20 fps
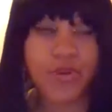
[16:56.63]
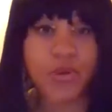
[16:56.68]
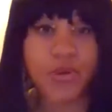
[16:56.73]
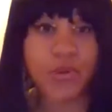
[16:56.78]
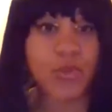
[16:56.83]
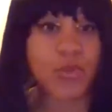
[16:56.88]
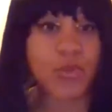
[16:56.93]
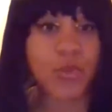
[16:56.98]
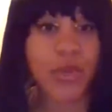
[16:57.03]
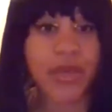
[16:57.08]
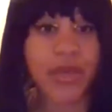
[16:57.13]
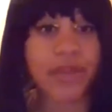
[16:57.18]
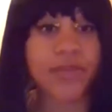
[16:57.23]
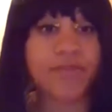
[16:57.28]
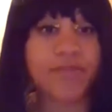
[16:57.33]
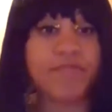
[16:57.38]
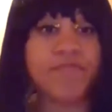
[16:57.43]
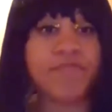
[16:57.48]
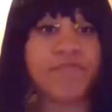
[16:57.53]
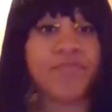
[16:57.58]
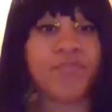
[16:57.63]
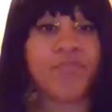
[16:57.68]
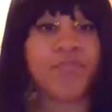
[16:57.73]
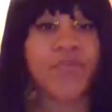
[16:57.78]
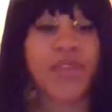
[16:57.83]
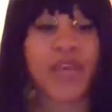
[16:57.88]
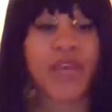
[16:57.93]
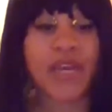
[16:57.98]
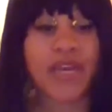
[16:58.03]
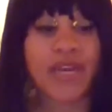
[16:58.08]
knows when.
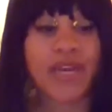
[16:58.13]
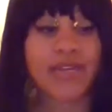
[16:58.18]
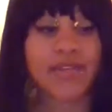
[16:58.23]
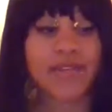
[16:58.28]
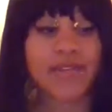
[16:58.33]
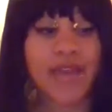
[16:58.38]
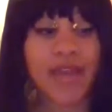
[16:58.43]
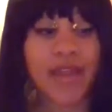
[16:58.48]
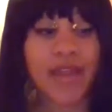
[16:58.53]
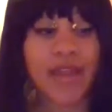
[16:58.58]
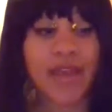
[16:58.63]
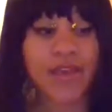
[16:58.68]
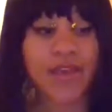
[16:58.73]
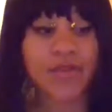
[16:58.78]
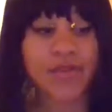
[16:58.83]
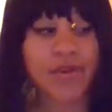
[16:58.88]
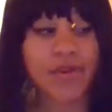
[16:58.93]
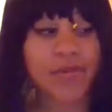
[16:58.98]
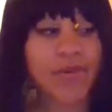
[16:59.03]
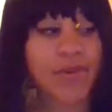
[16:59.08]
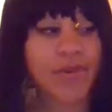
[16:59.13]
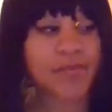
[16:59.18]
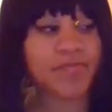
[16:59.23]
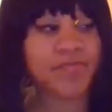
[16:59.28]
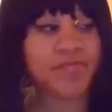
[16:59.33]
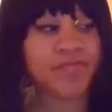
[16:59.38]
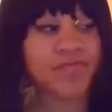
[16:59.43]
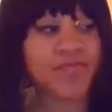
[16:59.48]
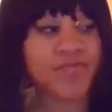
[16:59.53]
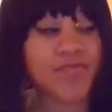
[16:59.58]
And I decided, like, you know what?
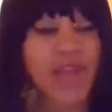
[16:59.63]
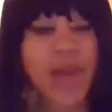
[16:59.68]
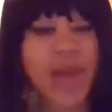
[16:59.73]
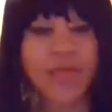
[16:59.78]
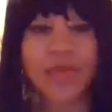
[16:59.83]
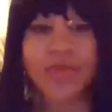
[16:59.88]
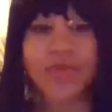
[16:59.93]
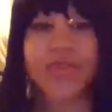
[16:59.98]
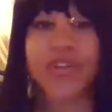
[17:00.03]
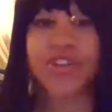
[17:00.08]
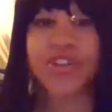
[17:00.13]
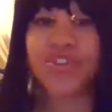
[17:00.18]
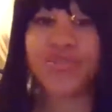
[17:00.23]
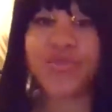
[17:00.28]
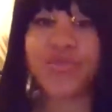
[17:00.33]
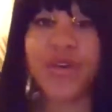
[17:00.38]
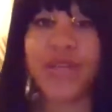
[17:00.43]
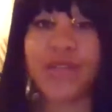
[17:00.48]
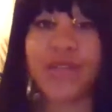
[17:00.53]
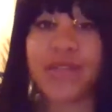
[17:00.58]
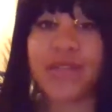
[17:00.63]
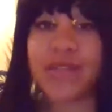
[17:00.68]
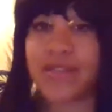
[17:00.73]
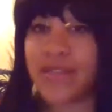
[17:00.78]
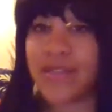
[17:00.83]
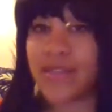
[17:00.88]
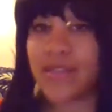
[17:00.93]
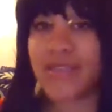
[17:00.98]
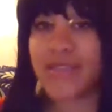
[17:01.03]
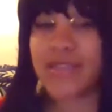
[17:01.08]
I'm going to join
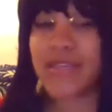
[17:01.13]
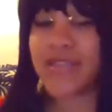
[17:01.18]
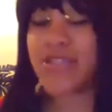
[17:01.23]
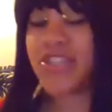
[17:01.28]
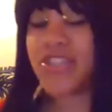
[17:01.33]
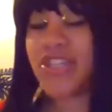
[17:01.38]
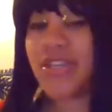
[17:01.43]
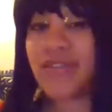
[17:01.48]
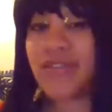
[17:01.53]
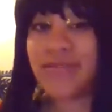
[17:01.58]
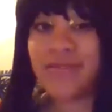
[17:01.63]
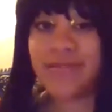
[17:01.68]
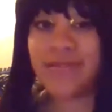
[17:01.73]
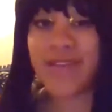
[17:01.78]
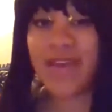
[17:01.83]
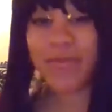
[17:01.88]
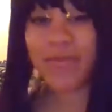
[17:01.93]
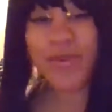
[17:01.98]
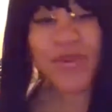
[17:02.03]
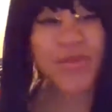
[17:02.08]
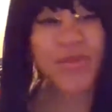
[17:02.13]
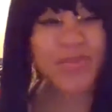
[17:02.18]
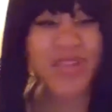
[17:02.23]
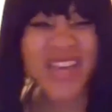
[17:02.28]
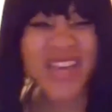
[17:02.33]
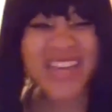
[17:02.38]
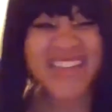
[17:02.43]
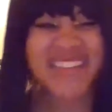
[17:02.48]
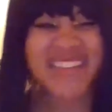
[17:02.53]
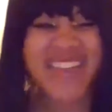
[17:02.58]
this energy. I'm going to
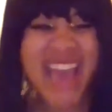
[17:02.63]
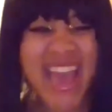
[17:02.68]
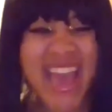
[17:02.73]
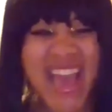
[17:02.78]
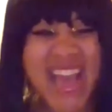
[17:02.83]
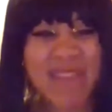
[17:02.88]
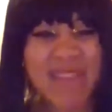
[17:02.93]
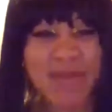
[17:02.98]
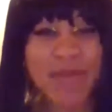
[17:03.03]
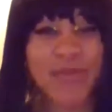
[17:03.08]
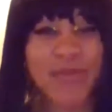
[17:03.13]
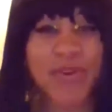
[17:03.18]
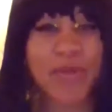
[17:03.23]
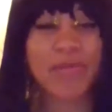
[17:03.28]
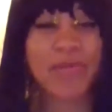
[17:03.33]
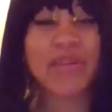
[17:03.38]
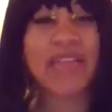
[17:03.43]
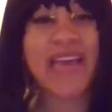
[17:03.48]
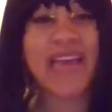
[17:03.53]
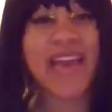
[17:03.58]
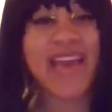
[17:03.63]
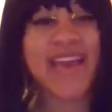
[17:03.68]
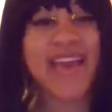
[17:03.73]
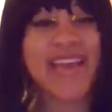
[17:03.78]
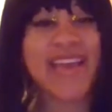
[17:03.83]
play this game. I'm going to play